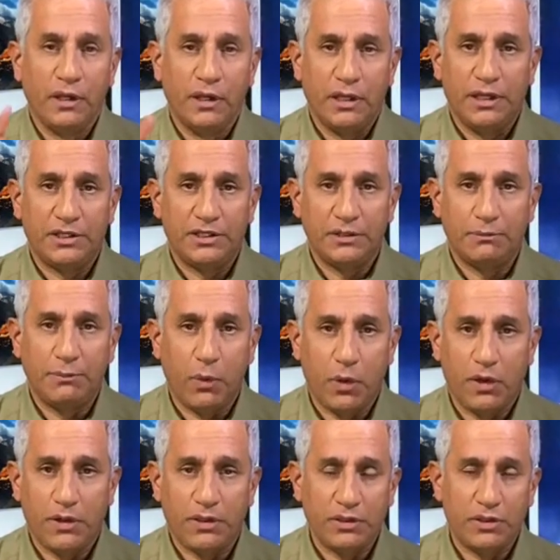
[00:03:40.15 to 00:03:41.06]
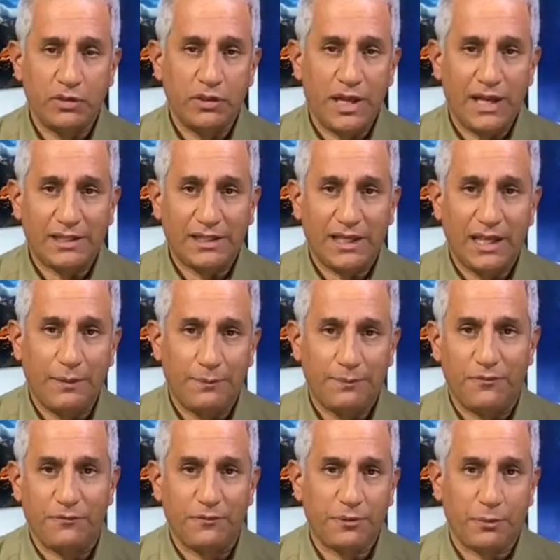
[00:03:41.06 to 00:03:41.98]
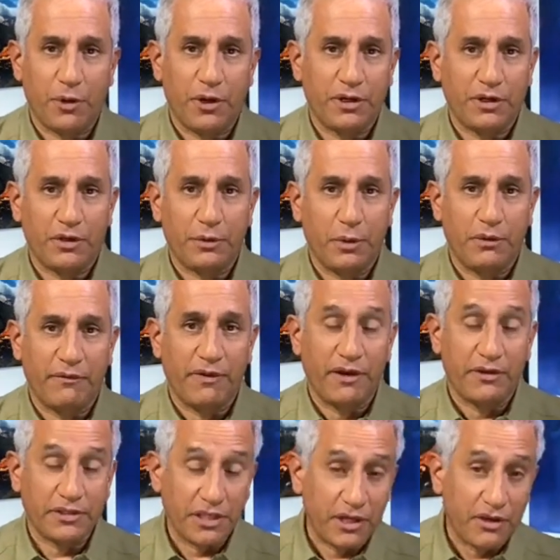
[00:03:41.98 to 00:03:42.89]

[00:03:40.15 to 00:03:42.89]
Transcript: And it's important to do that to keep from spreading coronavirus.